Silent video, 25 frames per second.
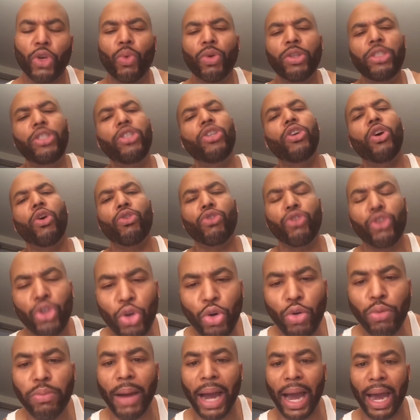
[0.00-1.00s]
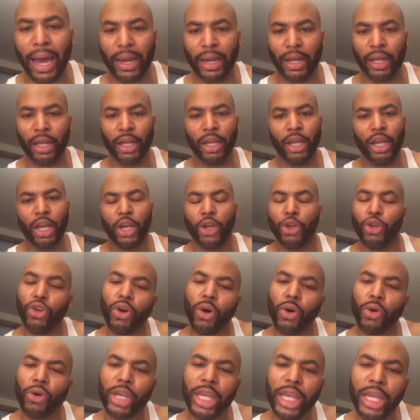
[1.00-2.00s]
So what you gonna do about it? You
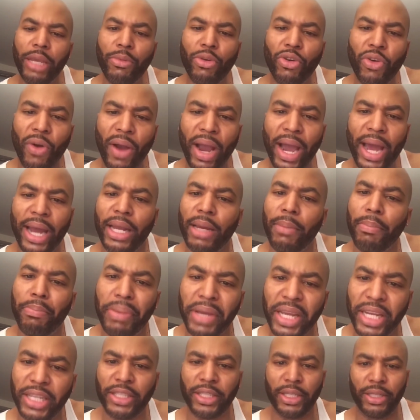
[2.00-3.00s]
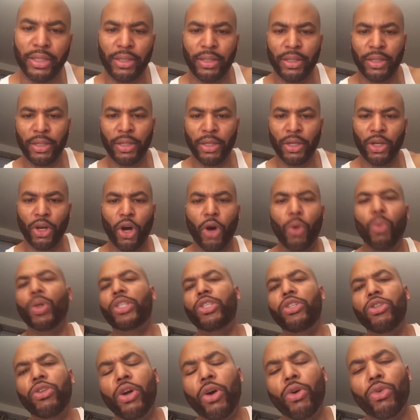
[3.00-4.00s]
gonna keep crying and bitching? Or
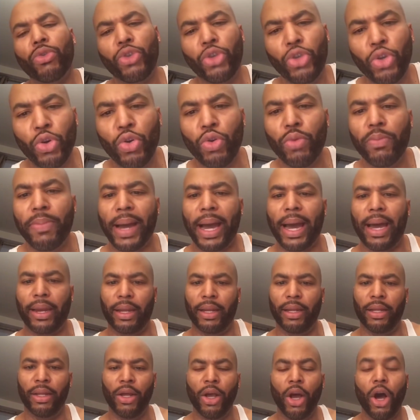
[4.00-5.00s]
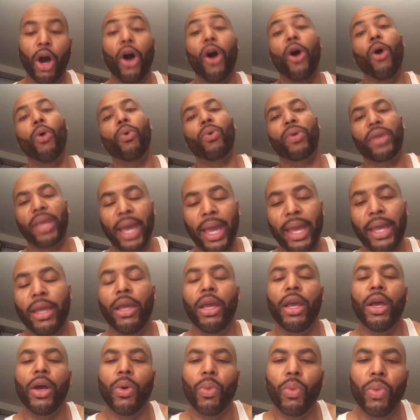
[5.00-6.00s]
what you gonna do about it? Okay,
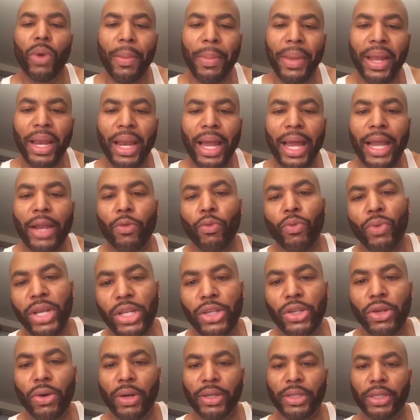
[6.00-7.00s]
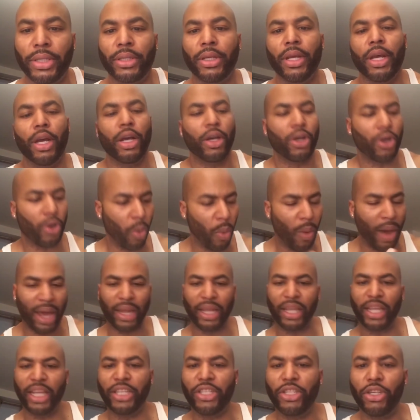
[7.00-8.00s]
women like resources. Go out
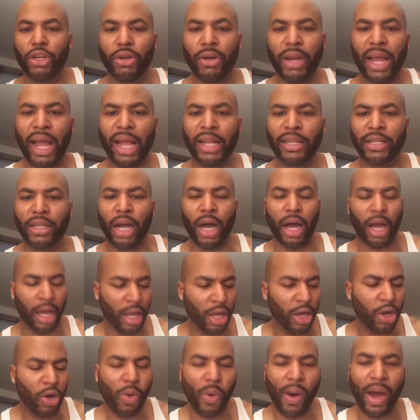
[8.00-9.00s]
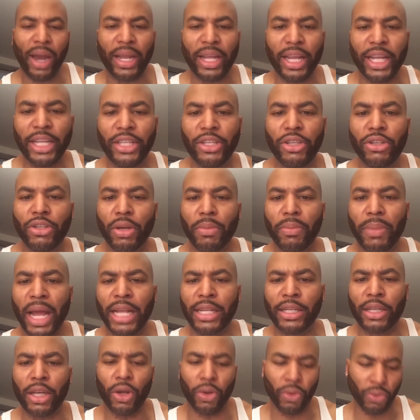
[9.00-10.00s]
and get you a nice car. Go out and get you some
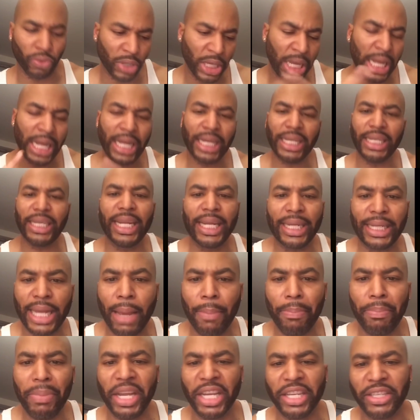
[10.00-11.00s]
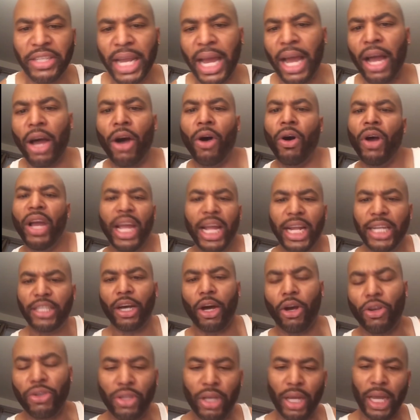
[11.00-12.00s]
nice clothes. Dig that bitch down and
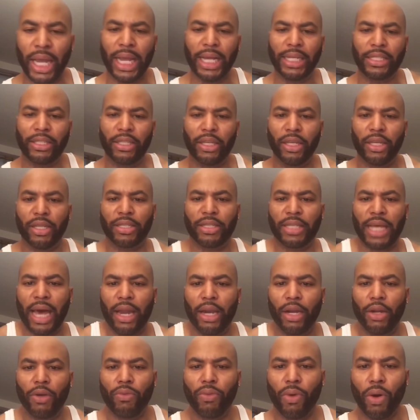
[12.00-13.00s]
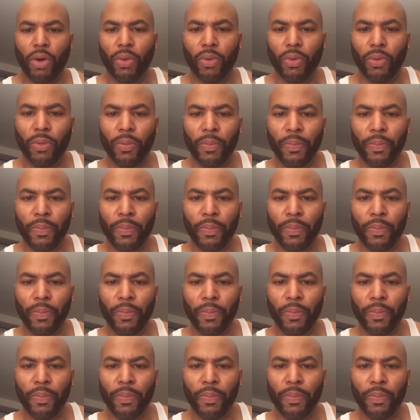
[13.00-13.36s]
toss her ass to the side of the road.